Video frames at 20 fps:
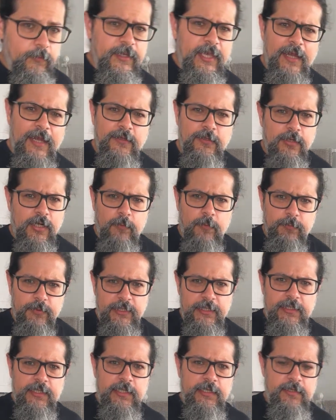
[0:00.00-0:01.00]
I had to
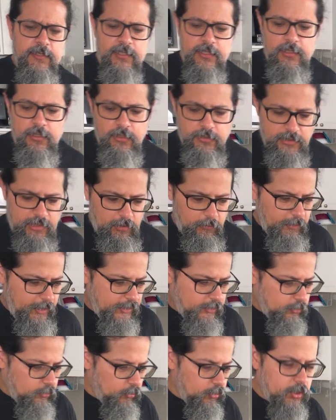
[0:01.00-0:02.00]
completely relearn how I
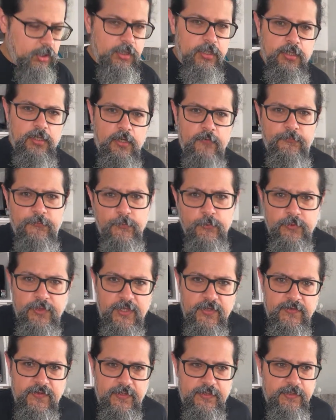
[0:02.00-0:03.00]
cook a few
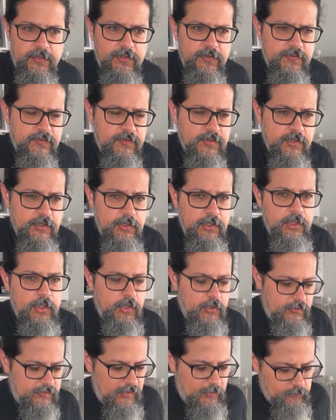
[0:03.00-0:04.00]
things at least,
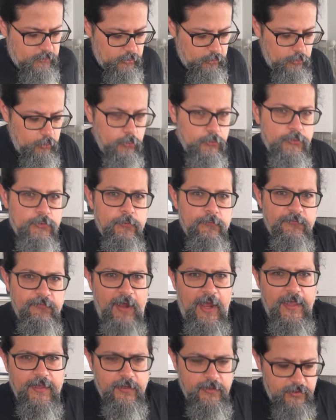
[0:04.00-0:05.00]
because I'm so used to
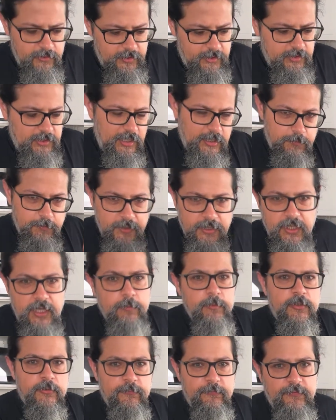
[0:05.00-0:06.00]
fire and like being
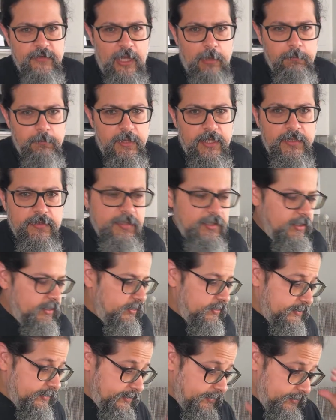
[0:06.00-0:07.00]
able to flambe
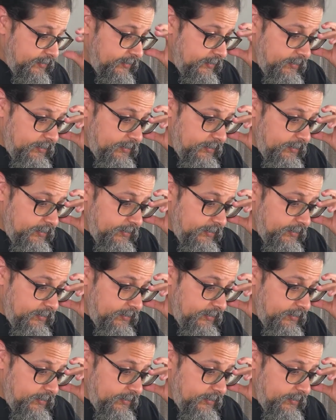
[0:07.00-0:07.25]
things.